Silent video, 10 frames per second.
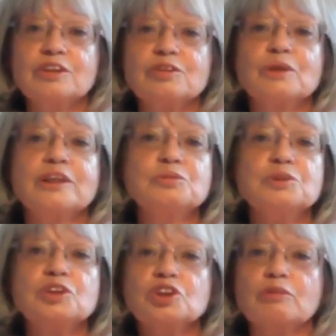Otherwise,
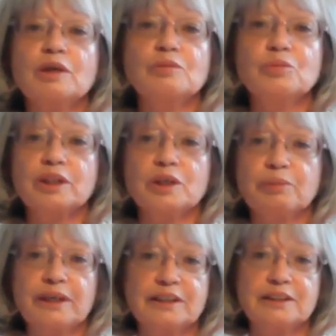we show up with our
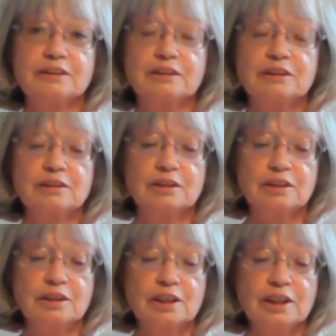pain.
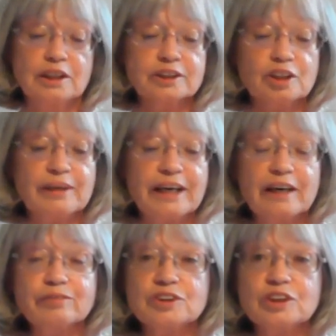So we
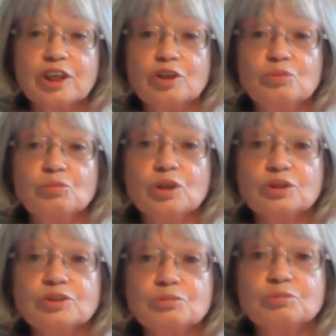have to know,
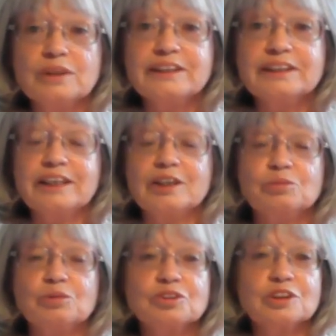what do we
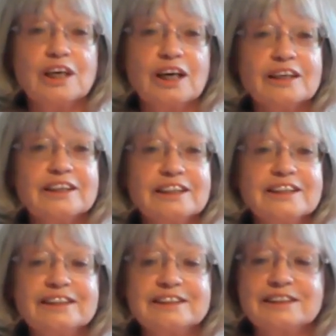need? What do I
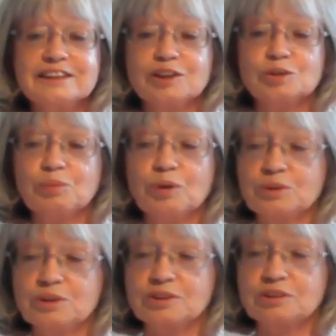need in this
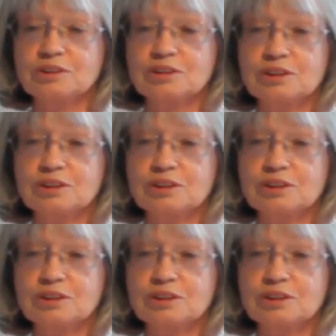moment?